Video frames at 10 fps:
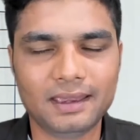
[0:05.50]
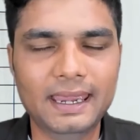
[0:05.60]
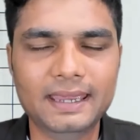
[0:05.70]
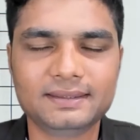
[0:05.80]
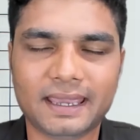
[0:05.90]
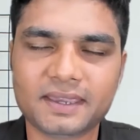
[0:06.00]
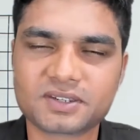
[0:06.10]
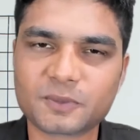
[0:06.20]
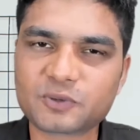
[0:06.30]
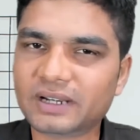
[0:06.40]
Hey, thank you
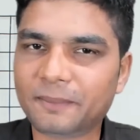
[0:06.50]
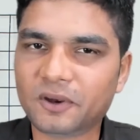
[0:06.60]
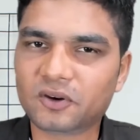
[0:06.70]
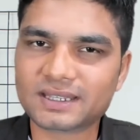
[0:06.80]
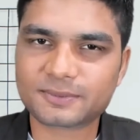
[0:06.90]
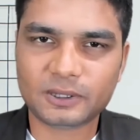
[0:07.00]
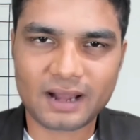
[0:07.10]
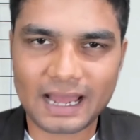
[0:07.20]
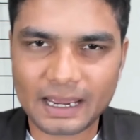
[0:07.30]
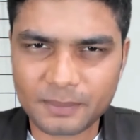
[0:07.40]
so much for tapping on this
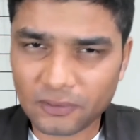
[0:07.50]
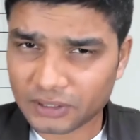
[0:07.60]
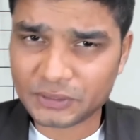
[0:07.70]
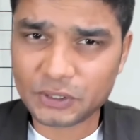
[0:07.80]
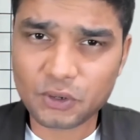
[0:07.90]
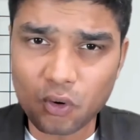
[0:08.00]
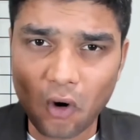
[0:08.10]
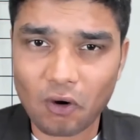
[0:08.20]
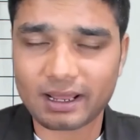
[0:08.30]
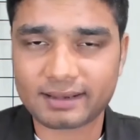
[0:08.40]
video. I believe that you
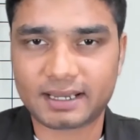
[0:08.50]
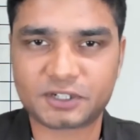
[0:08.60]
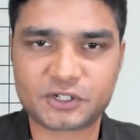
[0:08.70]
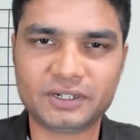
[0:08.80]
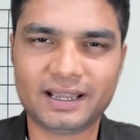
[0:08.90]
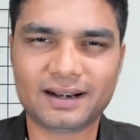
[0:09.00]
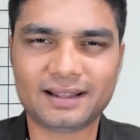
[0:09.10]
are an action taker,